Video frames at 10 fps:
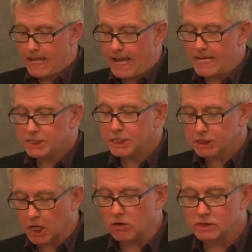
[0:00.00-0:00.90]
And she
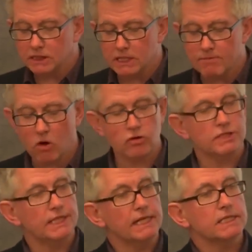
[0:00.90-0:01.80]
shows that
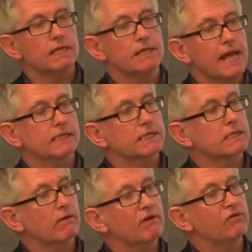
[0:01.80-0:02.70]
democracy isn't
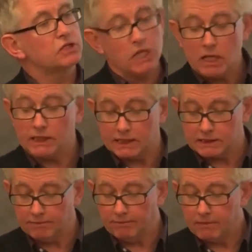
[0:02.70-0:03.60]
necessary for
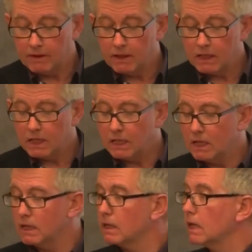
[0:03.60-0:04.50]
journalism.
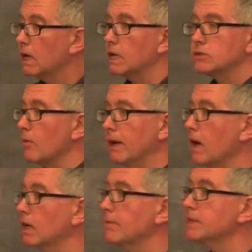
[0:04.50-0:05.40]
It's not my
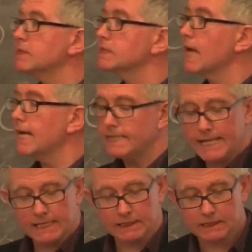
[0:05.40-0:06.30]
argument to say it
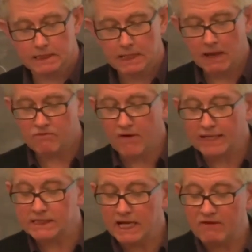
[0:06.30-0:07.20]
is. In
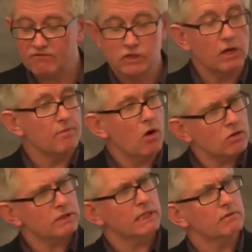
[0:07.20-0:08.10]
fact, if
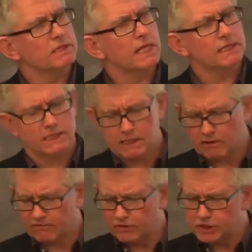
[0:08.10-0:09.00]
democracy was
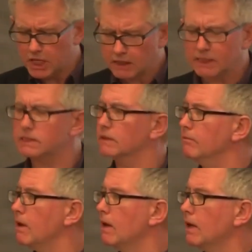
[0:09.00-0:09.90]
necessary for
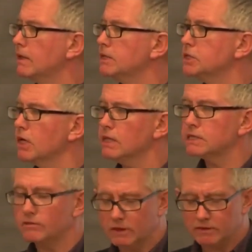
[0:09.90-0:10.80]
journalism, then
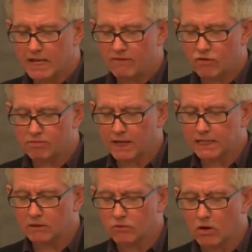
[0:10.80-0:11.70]
journalism could never have
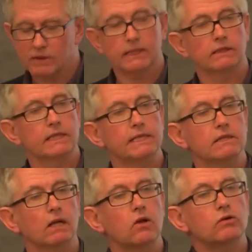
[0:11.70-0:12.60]
played the role it did
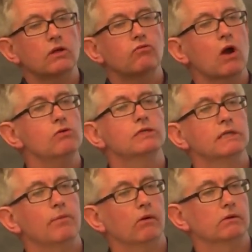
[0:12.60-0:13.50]
along the road to
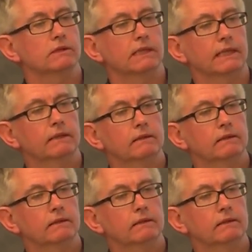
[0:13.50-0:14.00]
democracy.